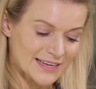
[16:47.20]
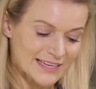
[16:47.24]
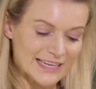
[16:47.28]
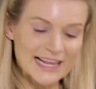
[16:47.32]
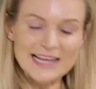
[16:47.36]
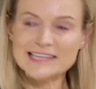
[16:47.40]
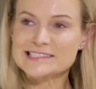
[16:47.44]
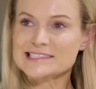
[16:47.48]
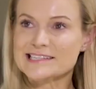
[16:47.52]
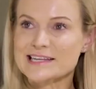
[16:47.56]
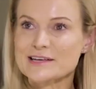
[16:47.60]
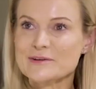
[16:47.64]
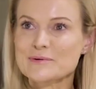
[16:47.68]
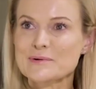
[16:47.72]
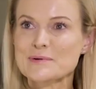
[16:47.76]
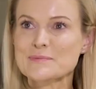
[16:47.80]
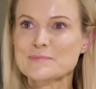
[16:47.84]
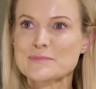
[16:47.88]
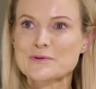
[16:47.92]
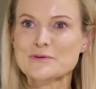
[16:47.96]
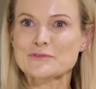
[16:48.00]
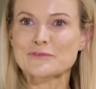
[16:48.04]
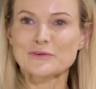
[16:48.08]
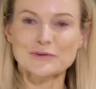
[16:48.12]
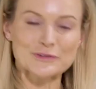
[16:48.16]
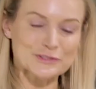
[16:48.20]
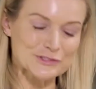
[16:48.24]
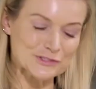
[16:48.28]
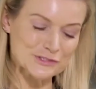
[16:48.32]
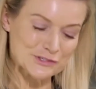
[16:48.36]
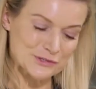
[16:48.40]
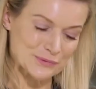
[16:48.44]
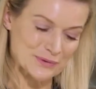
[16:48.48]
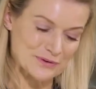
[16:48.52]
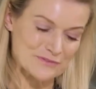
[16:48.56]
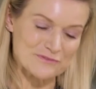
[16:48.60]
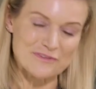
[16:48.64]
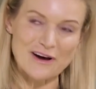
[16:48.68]
Lastly, can we move on
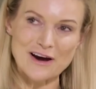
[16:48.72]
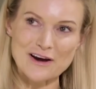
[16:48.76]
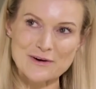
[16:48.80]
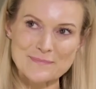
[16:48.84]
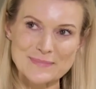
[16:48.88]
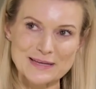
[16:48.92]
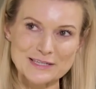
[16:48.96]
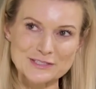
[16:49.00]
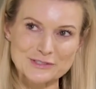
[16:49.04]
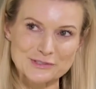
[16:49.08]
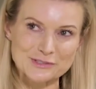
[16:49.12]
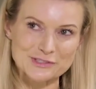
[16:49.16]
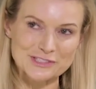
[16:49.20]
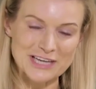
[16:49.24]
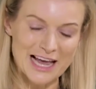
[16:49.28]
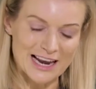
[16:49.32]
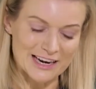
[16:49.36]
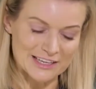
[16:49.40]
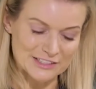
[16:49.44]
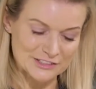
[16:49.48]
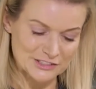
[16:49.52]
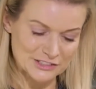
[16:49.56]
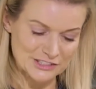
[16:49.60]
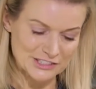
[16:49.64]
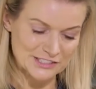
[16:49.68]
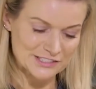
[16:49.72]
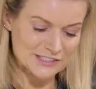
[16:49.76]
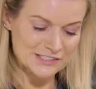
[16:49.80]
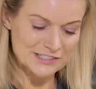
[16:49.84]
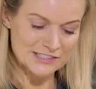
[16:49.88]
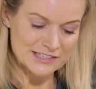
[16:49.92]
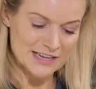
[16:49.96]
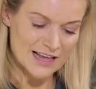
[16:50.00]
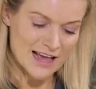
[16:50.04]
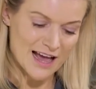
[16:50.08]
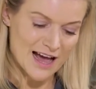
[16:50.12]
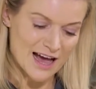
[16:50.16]
to environmental challenges?